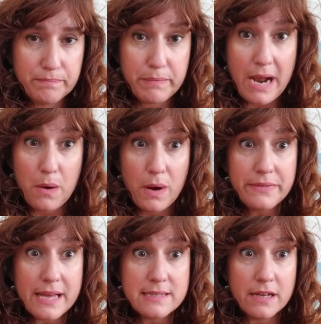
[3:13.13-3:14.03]
But I want
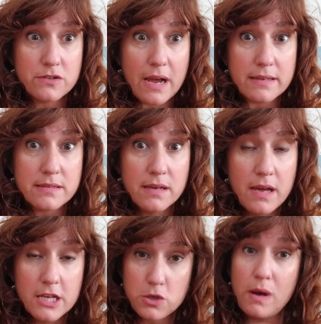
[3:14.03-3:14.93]
that sundress,
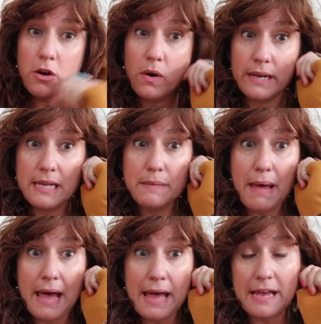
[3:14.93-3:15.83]
so I'll go on
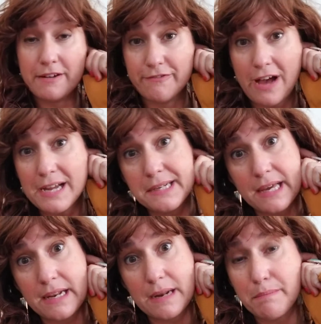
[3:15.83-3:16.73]
eBay and find
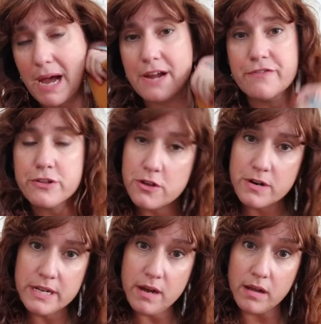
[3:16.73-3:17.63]
it and buy it for
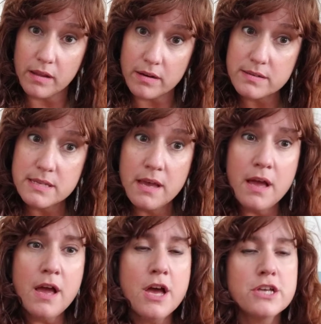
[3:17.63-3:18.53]
$30.
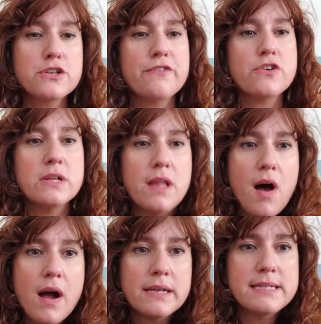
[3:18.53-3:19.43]
So for a
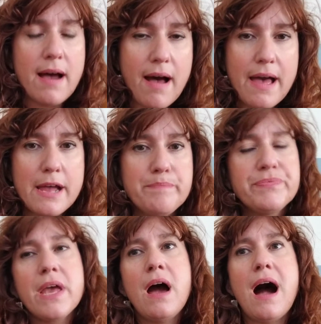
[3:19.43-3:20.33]
long time,
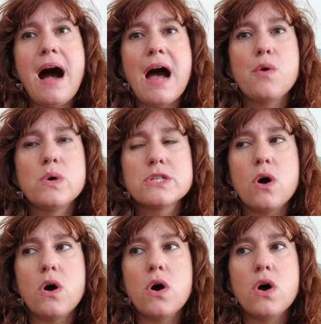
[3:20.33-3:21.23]
I was
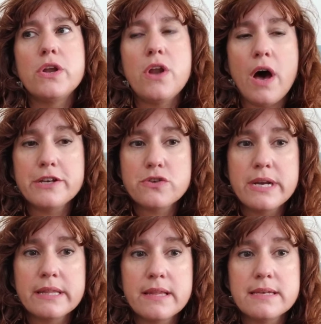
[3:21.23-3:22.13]
not
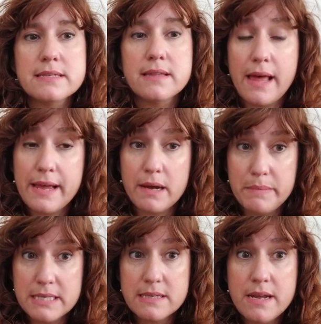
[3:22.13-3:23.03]
treating this like a
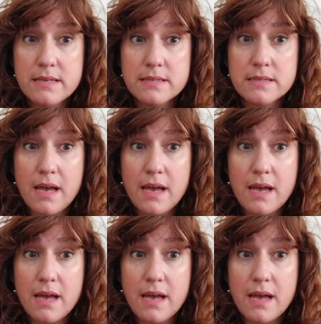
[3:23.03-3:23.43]
business.